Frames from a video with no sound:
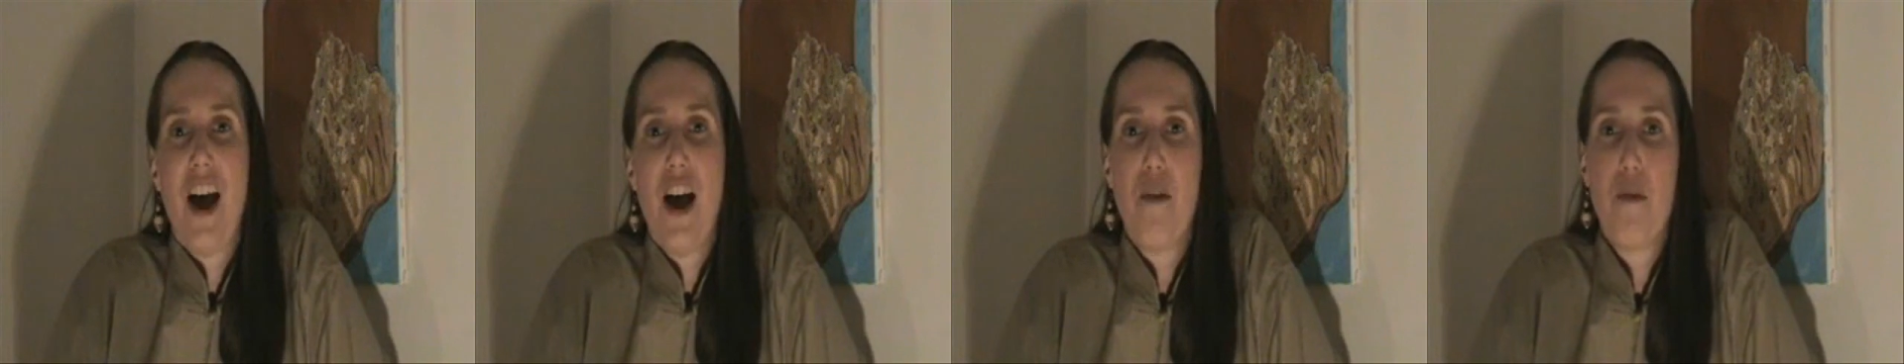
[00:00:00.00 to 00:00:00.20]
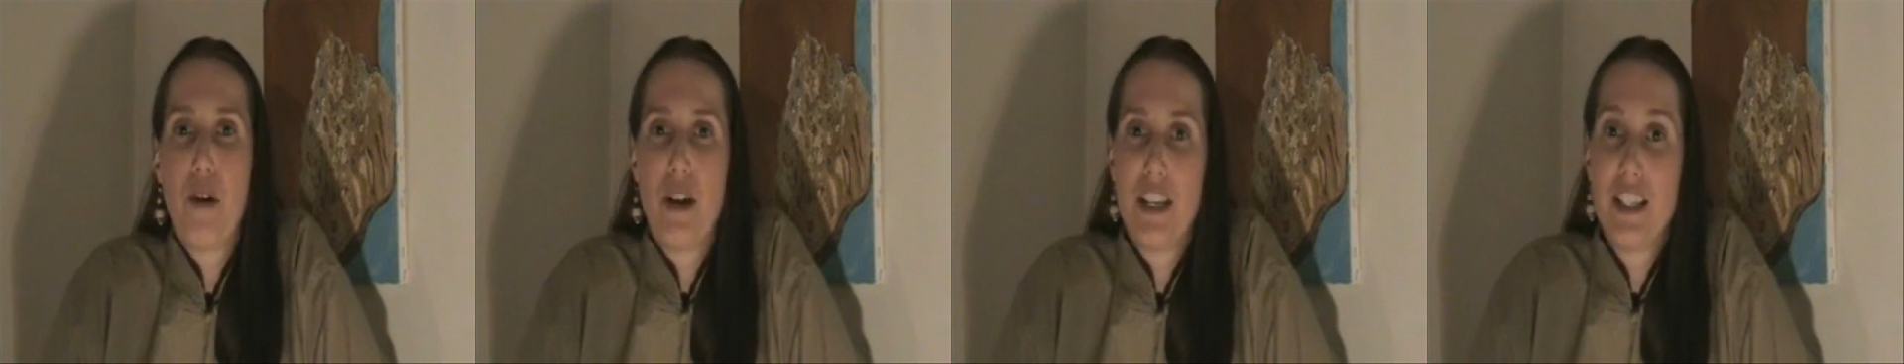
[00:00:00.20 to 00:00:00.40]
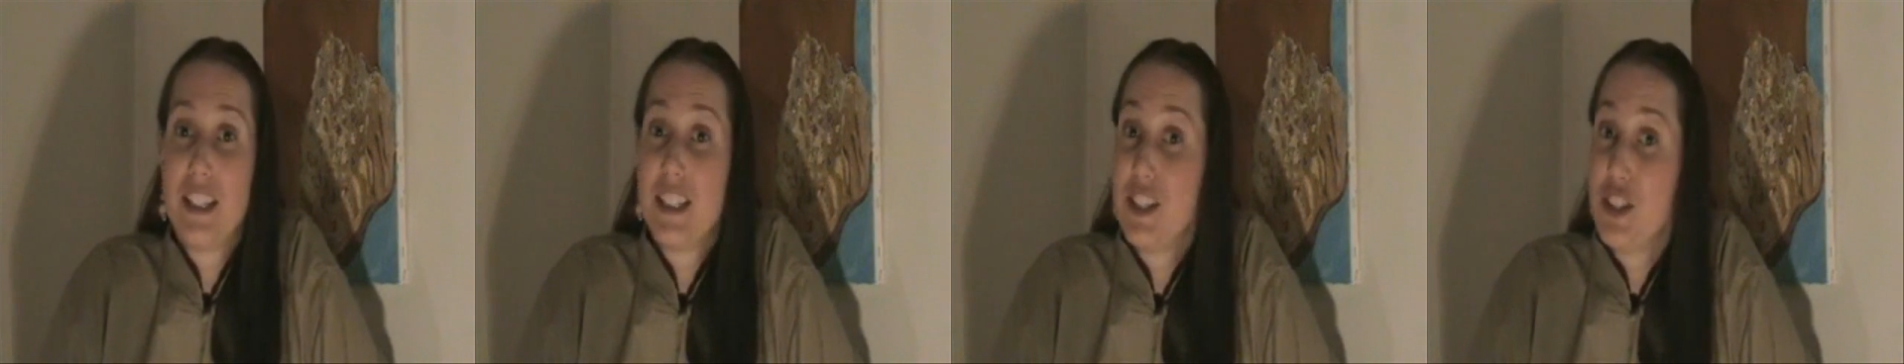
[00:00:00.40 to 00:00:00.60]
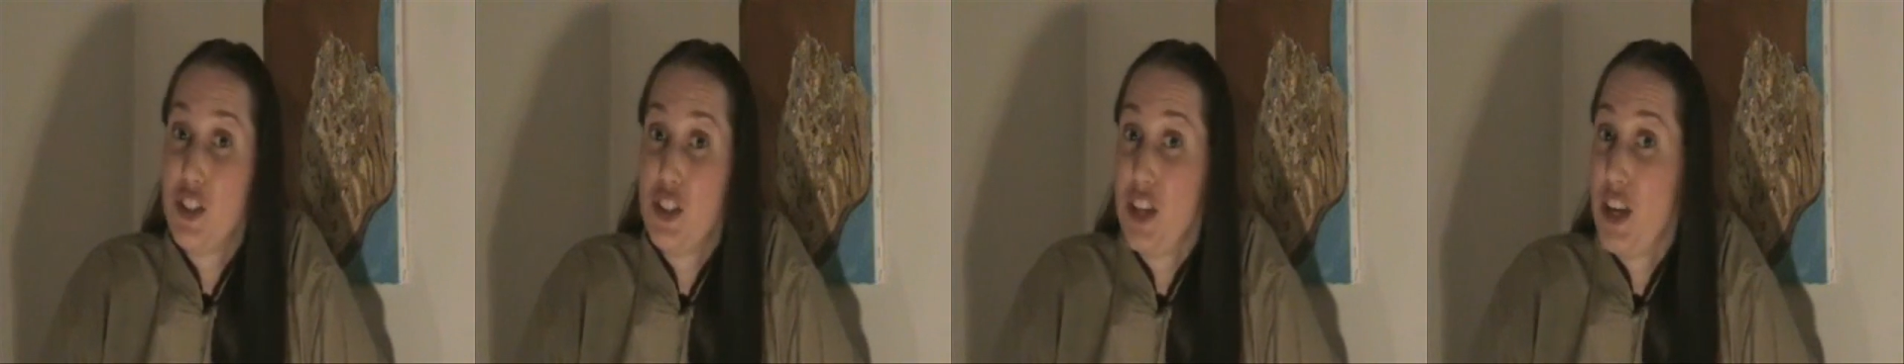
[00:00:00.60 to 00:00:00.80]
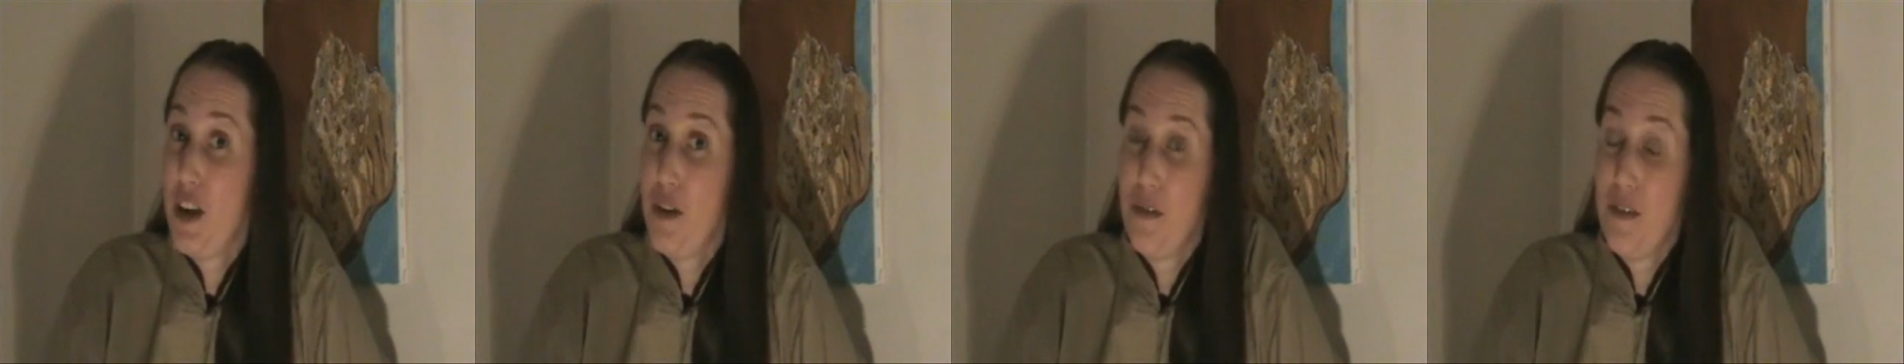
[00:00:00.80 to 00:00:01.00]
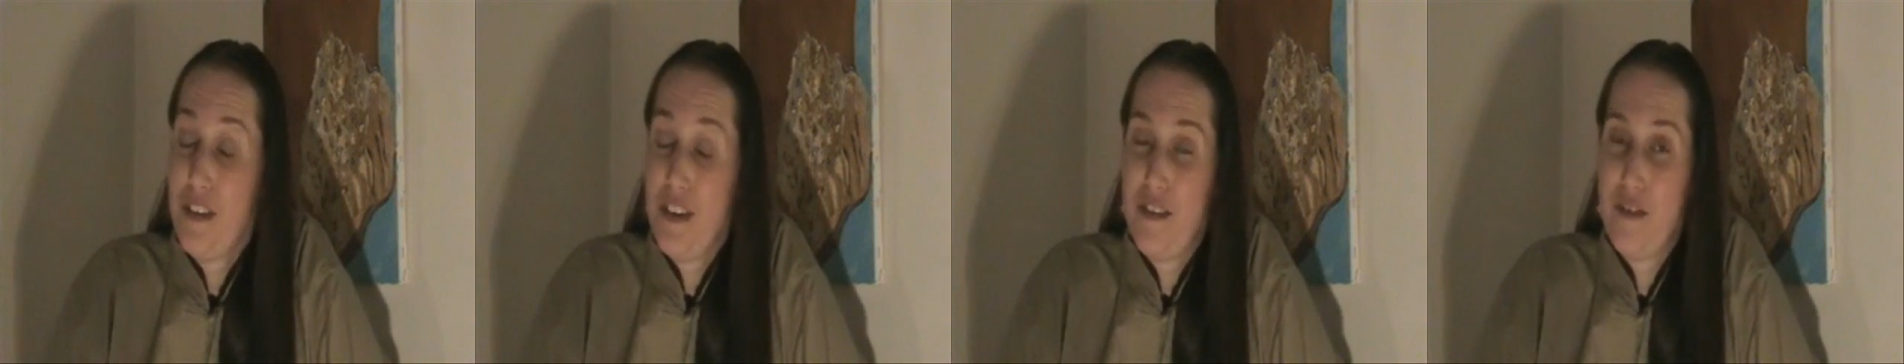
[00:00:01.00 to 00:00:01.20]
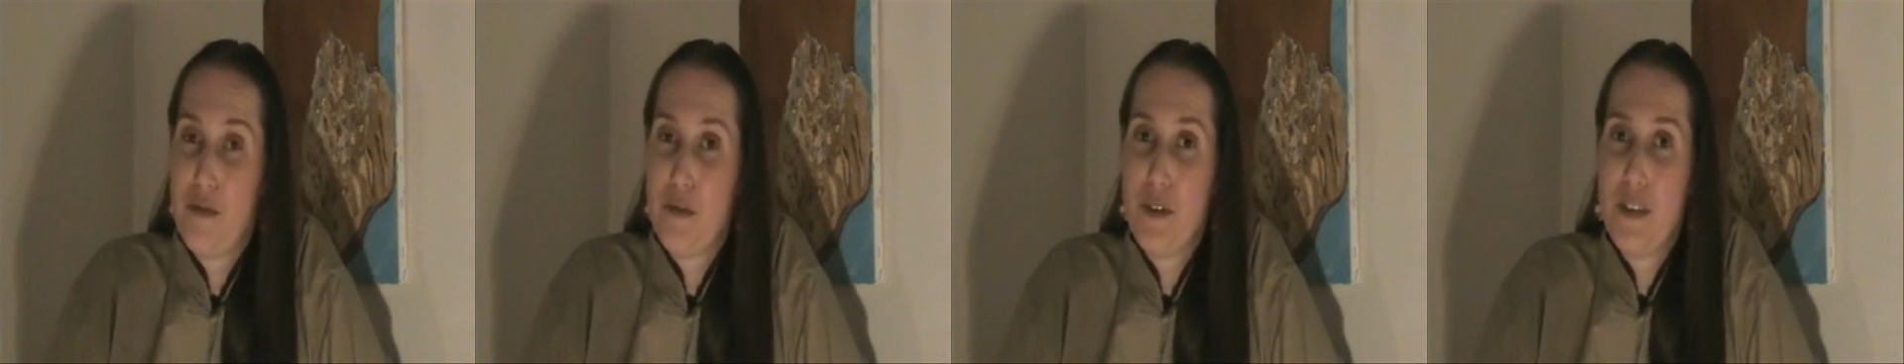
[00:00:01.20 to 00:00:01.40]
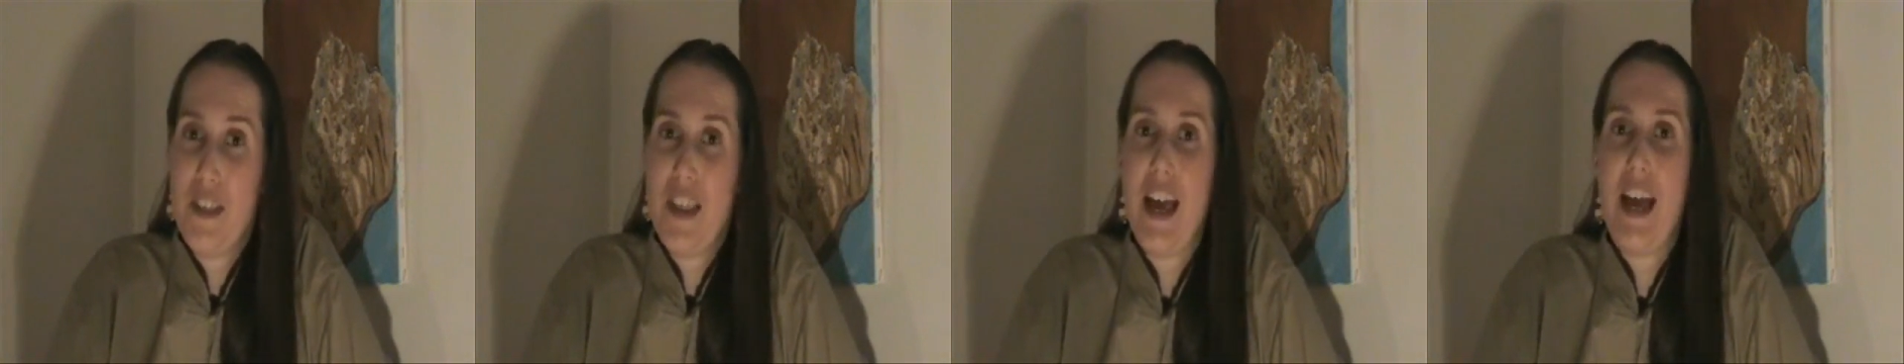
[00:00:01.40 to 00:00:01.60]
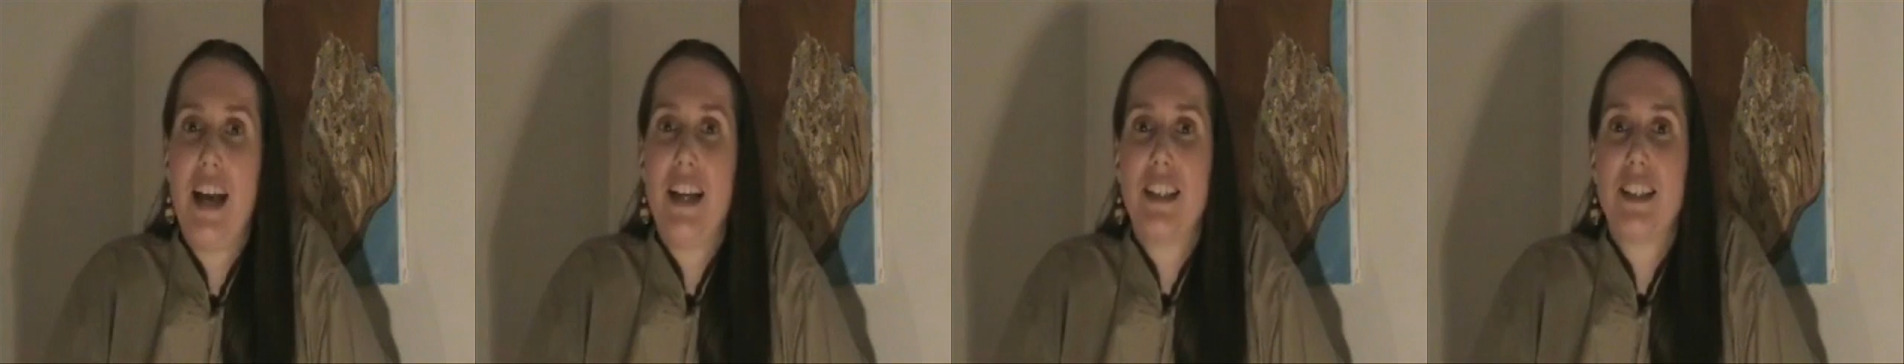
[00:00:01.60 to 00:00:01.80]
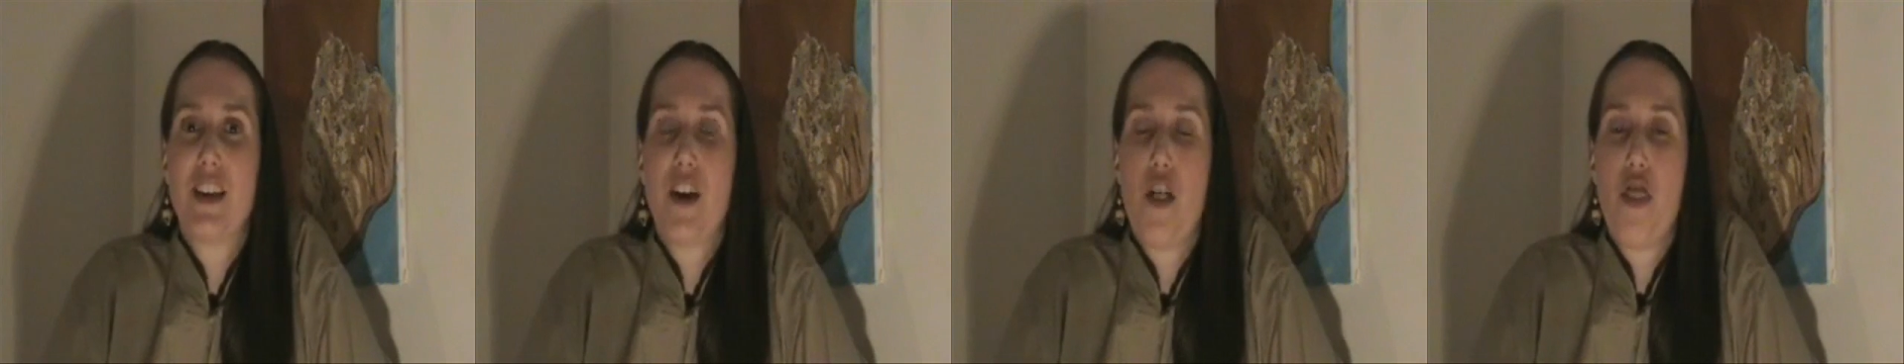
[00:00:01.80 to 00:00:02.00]
I wanted to share with everyone
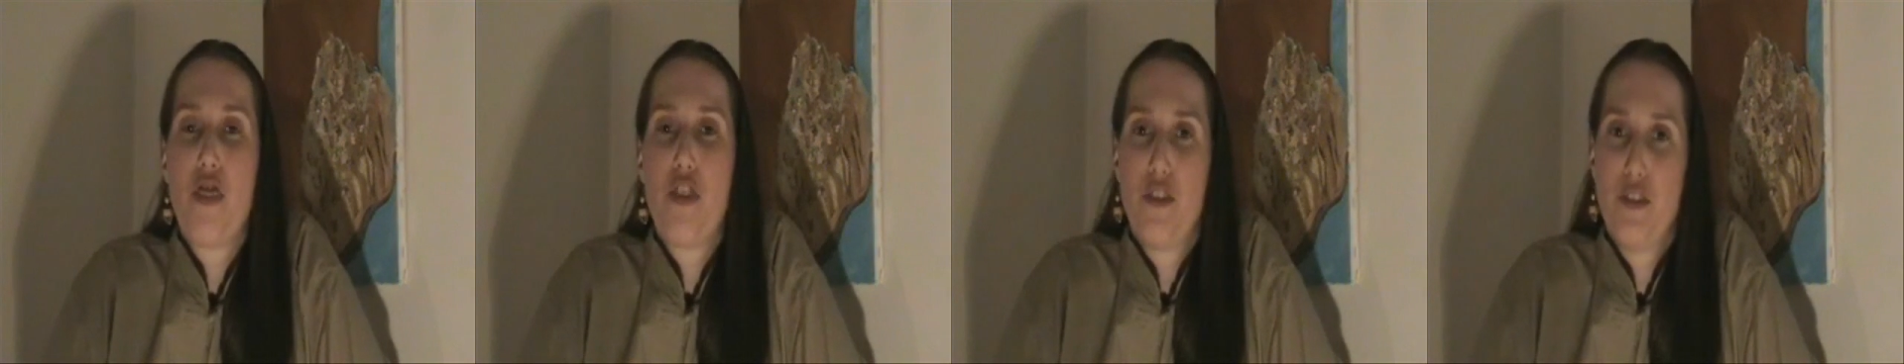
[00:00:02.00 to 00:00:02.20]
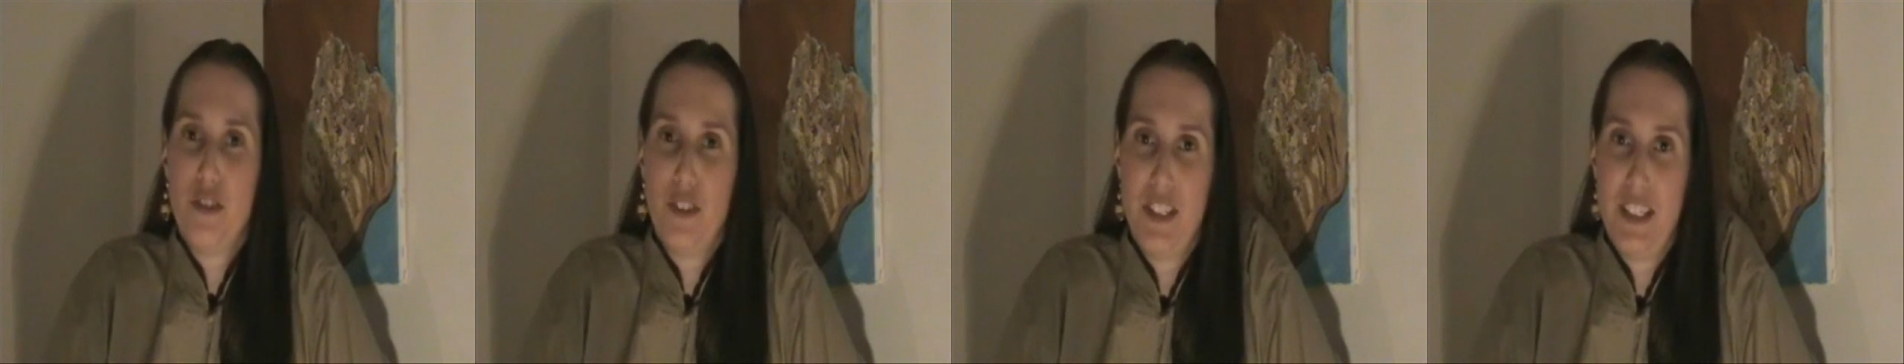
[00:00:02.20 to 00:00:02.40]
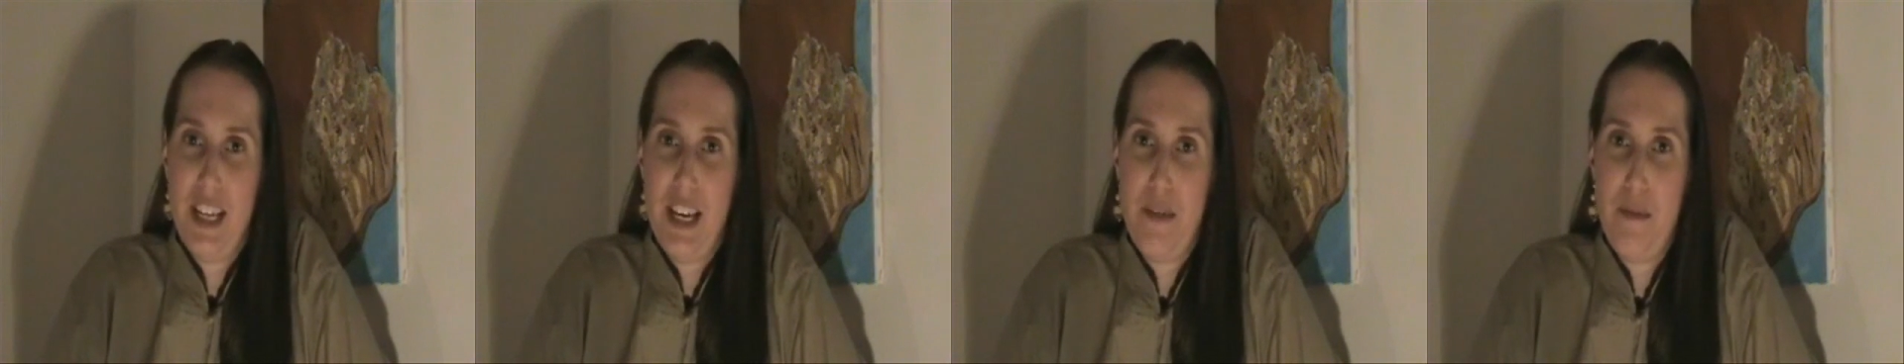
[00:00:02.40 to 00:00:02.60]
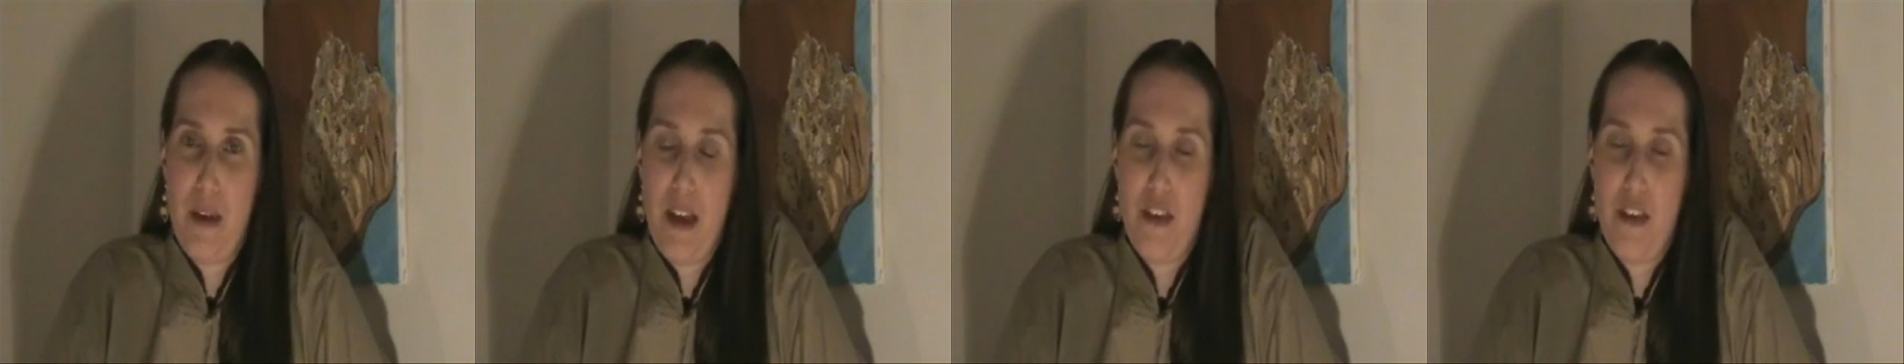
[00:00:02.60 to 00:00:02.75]
that Thursday,